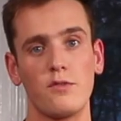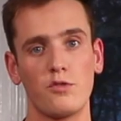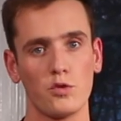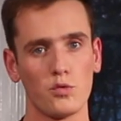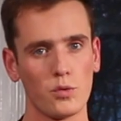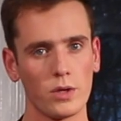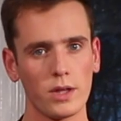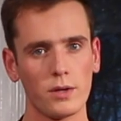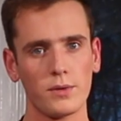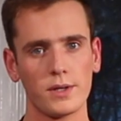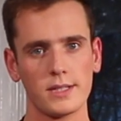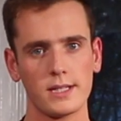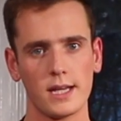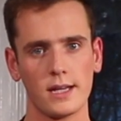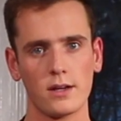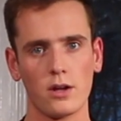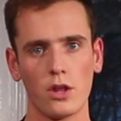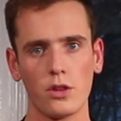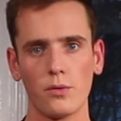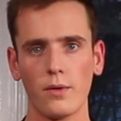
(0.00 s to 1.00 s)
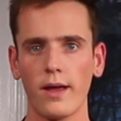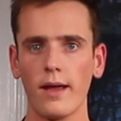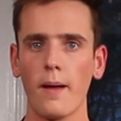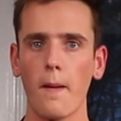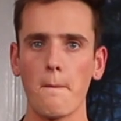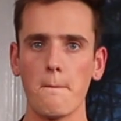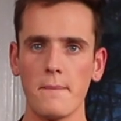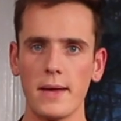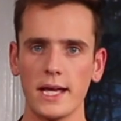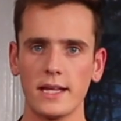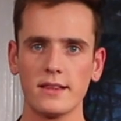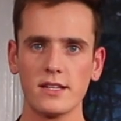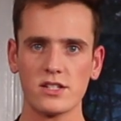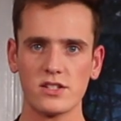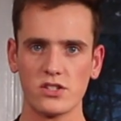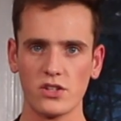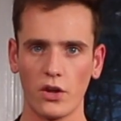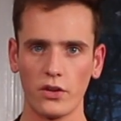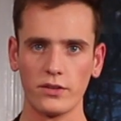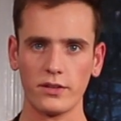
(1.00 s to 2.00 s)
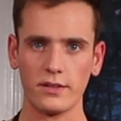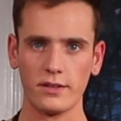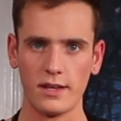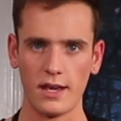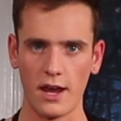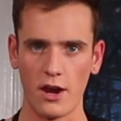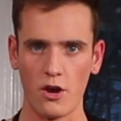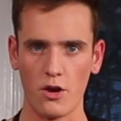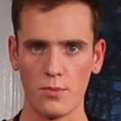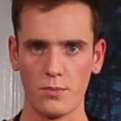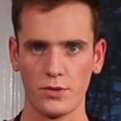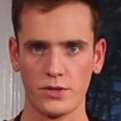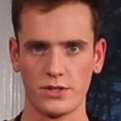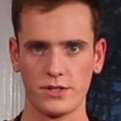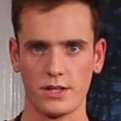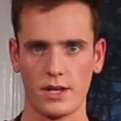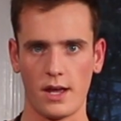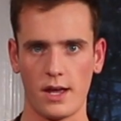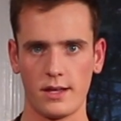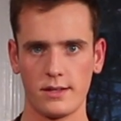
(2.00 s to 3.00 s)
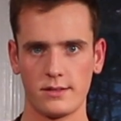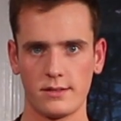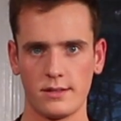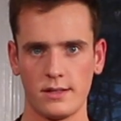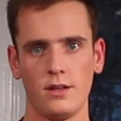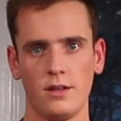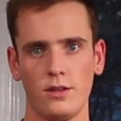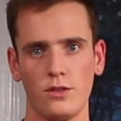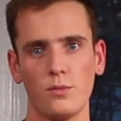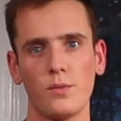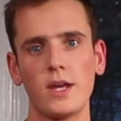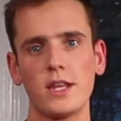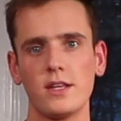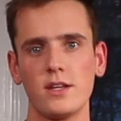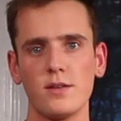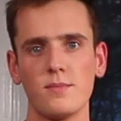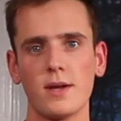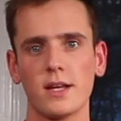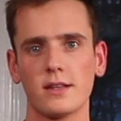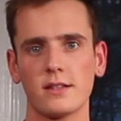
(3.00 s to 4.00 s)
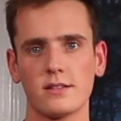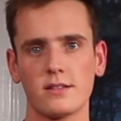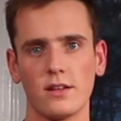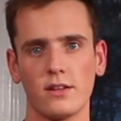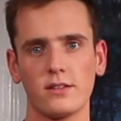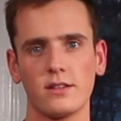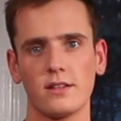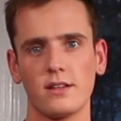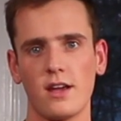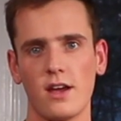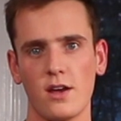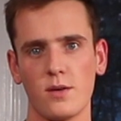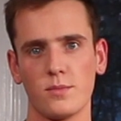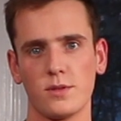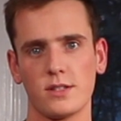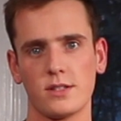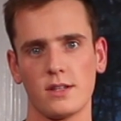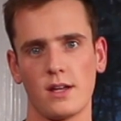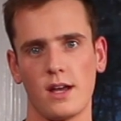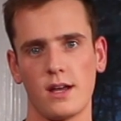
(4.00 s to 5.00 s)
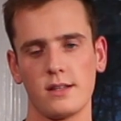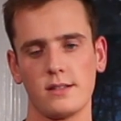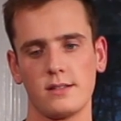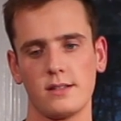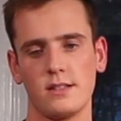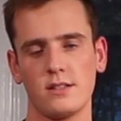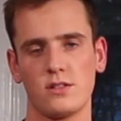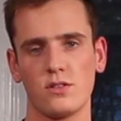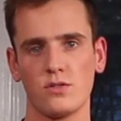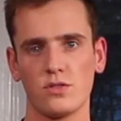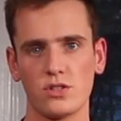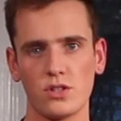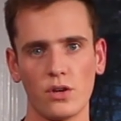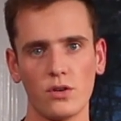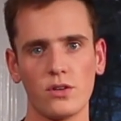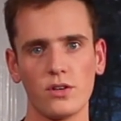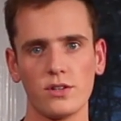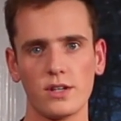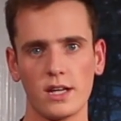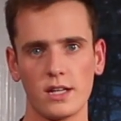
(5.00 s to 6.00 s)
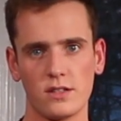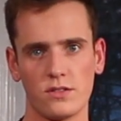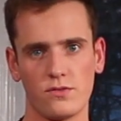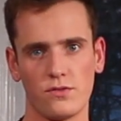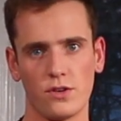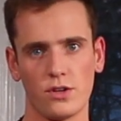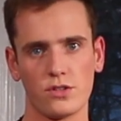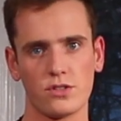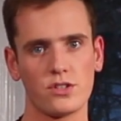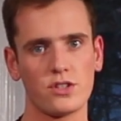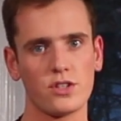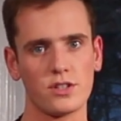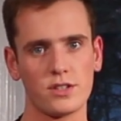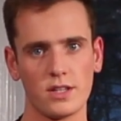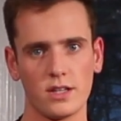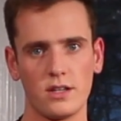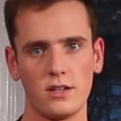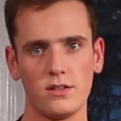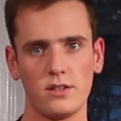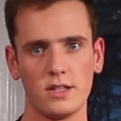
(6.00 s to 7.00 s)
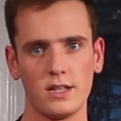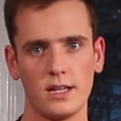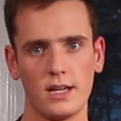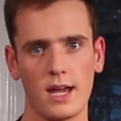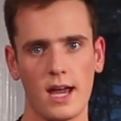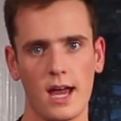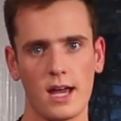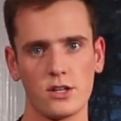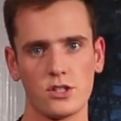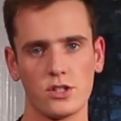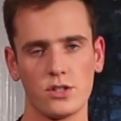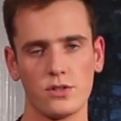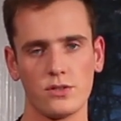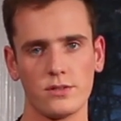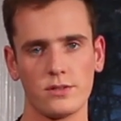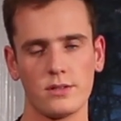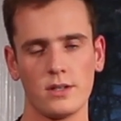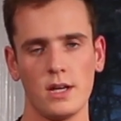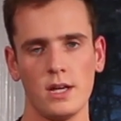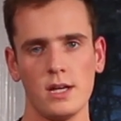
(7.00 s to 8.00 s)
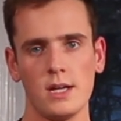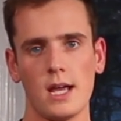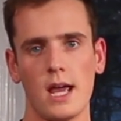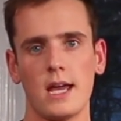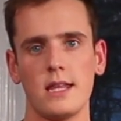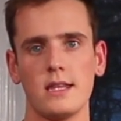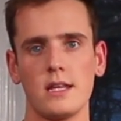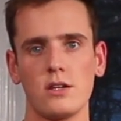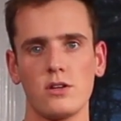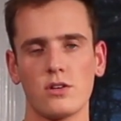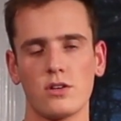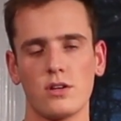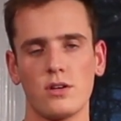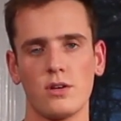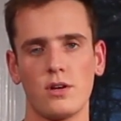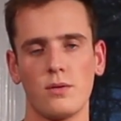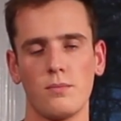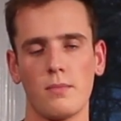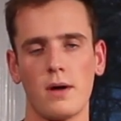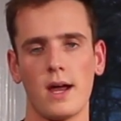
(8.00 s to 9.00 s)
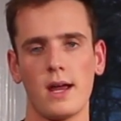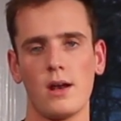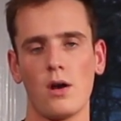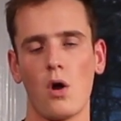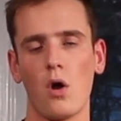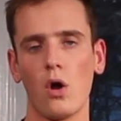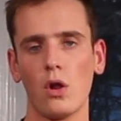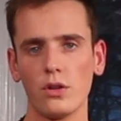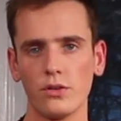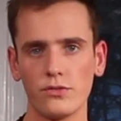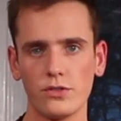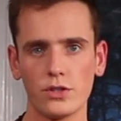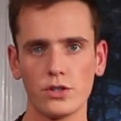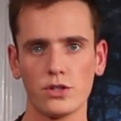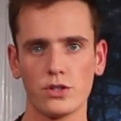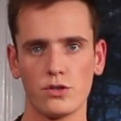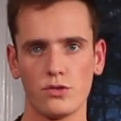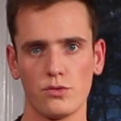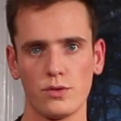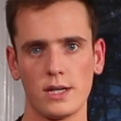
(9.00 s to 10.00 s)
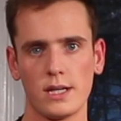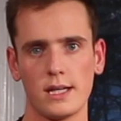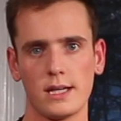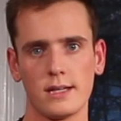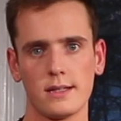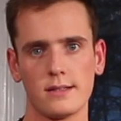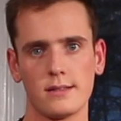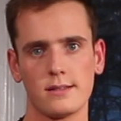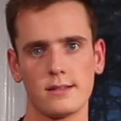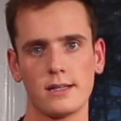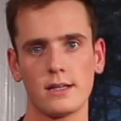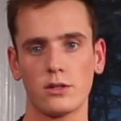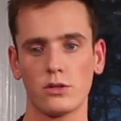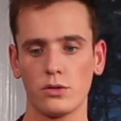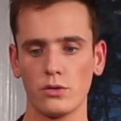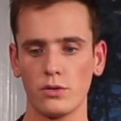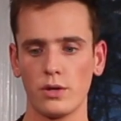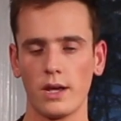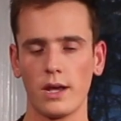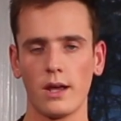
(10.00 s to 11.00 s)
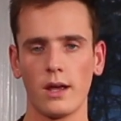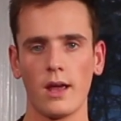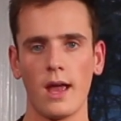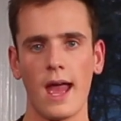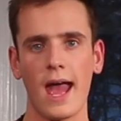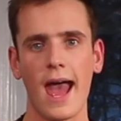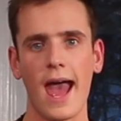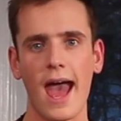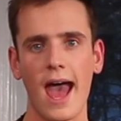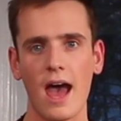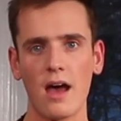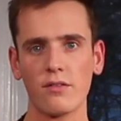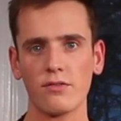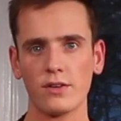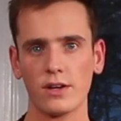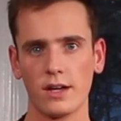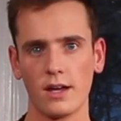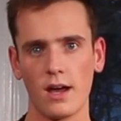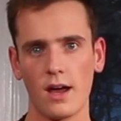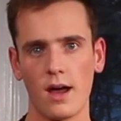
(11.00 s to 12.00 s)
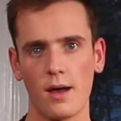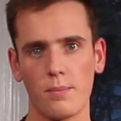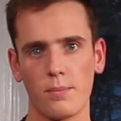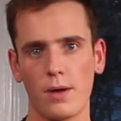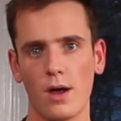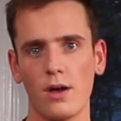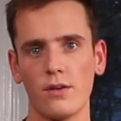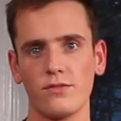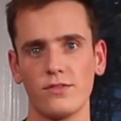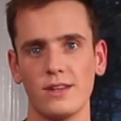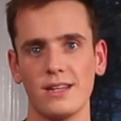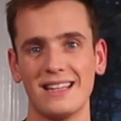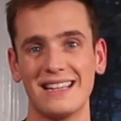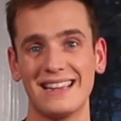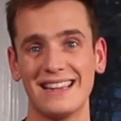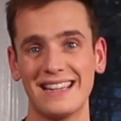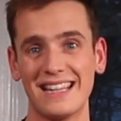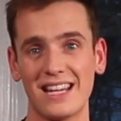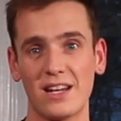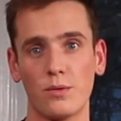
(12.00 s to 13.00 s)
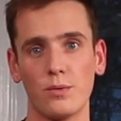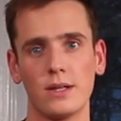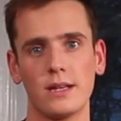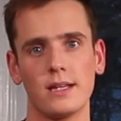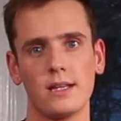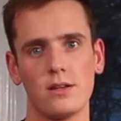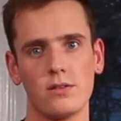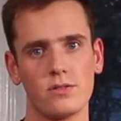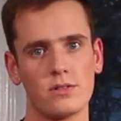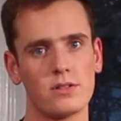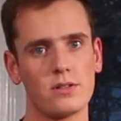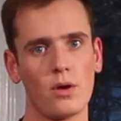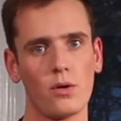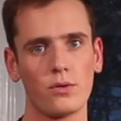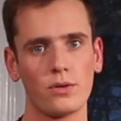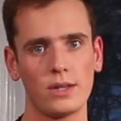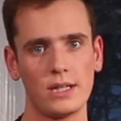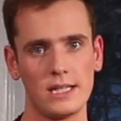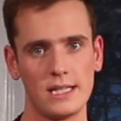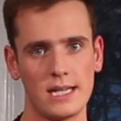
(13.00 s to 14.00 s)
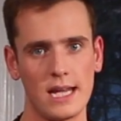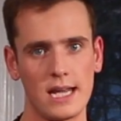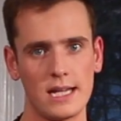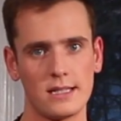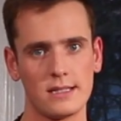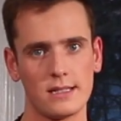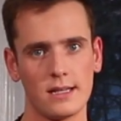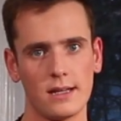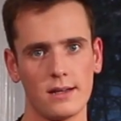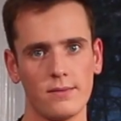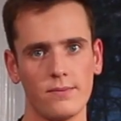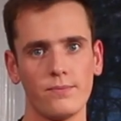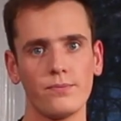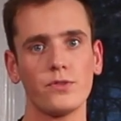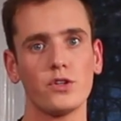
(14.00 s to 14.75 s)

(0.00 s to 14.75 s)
If you really want to take it all the way, make the salted caramel sauce. The way that you make the salted caramel sauce is you soak your dates first, just like you did the cashews, and then you're going to combine all of your ingredients, including half a cup of the liquid that you soaked the dates in.